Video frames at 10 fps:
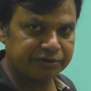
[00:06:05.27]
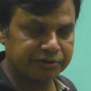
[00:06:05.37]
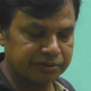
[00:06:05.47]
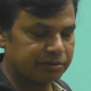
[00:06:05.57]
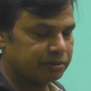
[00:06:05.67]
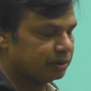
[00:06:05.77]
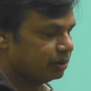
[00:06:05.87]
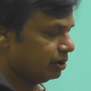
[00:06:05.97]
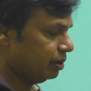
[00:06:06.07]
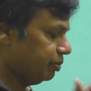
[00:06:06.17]
if
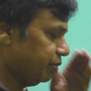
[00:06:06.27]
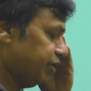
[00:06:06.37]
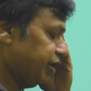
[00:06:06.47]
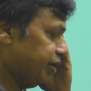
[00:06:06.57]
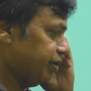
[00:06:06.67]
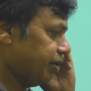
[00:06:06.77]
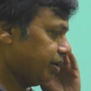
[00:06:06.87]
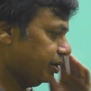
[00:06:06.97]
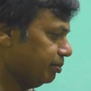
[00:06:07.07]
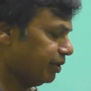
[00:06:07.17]
we make our
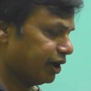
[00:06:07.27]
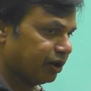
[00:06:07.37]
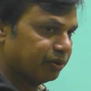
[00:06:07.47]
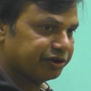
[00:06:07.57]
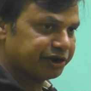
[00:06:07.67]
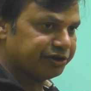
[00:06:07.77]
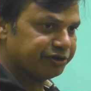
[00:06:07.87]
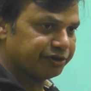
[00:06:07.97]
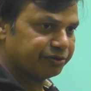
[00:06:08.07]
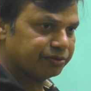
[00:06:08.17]
changes
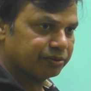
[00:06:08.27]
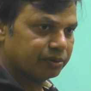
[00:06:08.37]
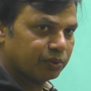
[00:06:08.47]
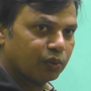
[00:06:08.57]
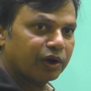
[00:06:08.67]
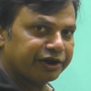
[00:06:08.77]
quite small,